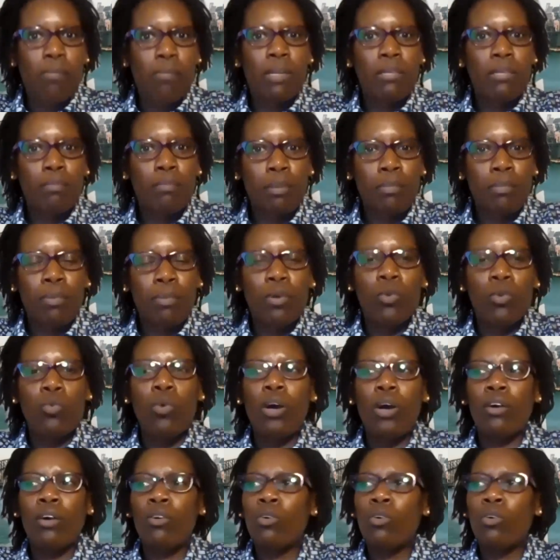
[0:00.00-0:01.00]
But people
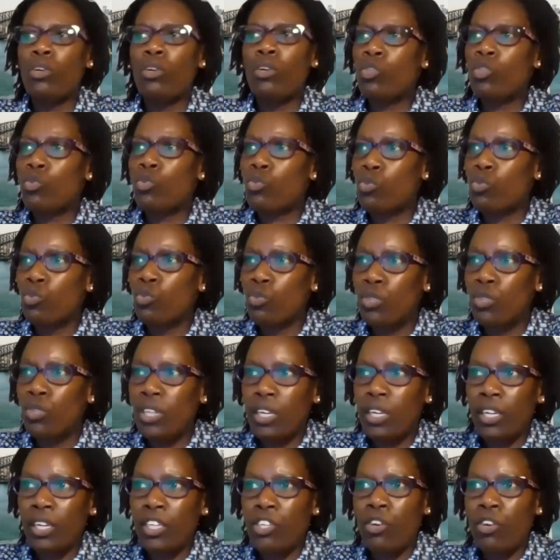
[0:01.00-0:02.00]
who are going to do
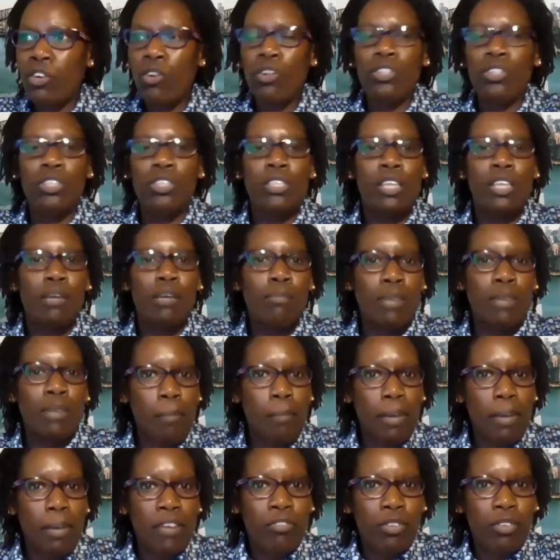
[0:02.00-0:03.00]
the radiology, they're
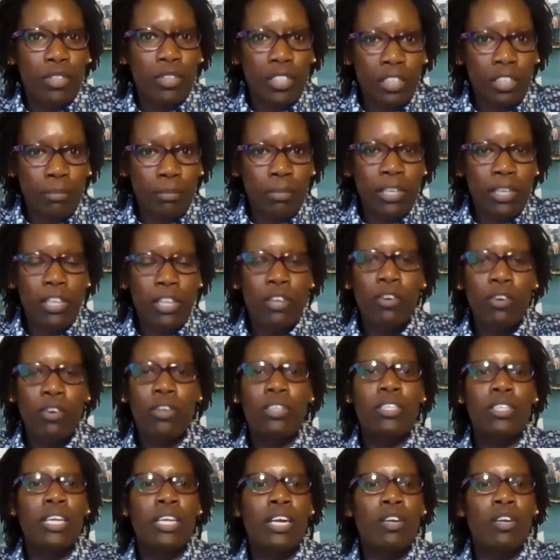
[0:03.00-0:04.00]
being paid for three
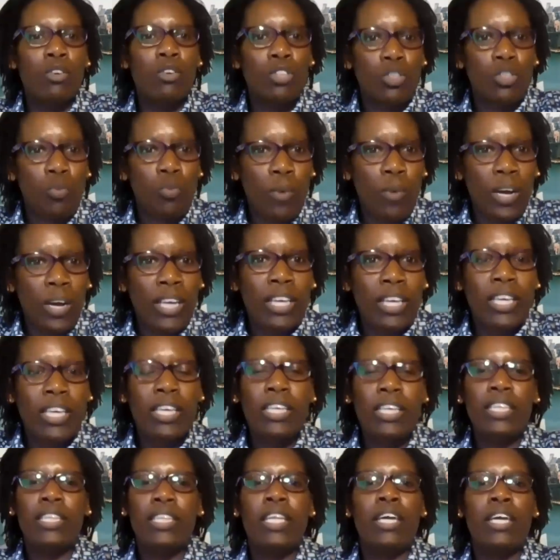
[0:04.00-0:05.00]
million, they are not
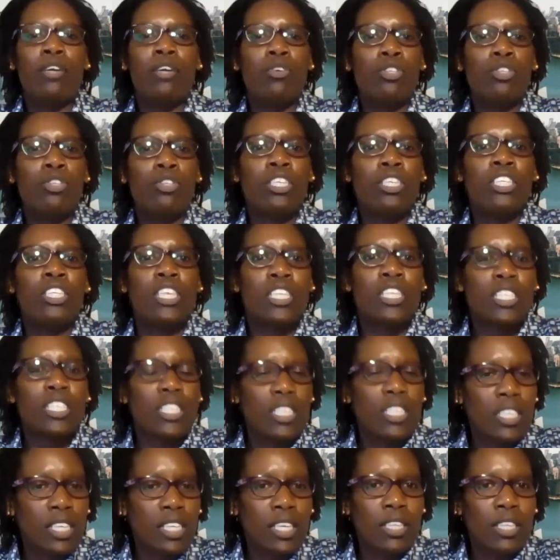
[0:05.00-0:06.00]
working, they're not, they're
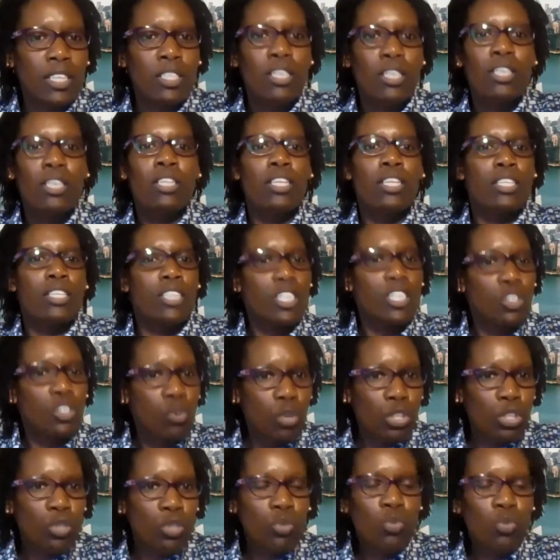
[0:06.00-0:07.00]
just sitting at, they're
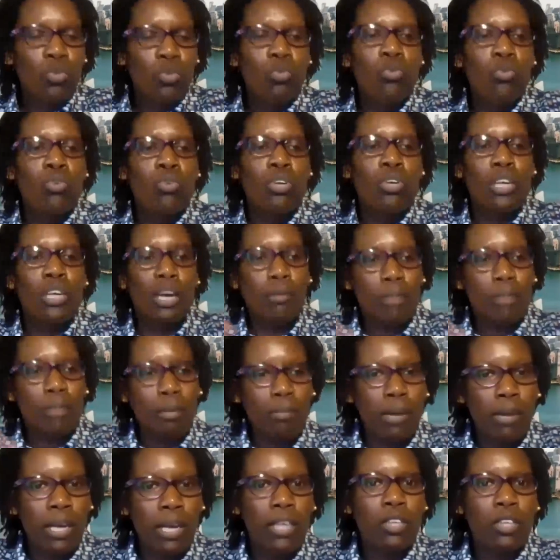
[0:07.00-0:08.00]
just going to school,
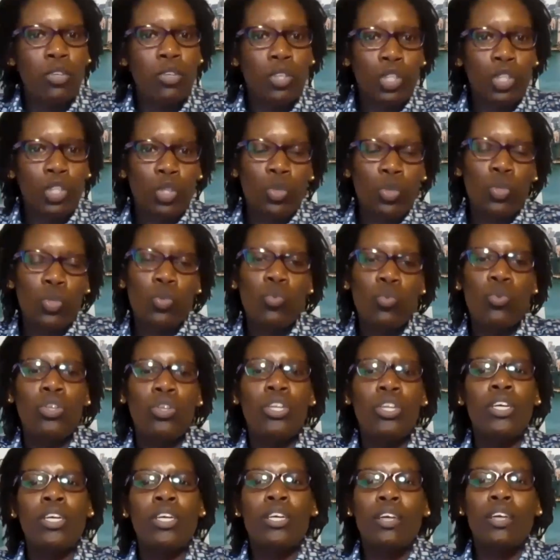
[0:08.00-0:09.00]
coming back, going to
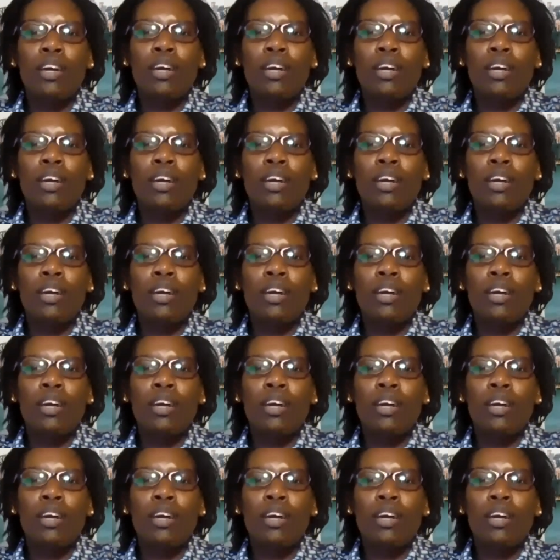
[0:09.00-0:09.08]
school.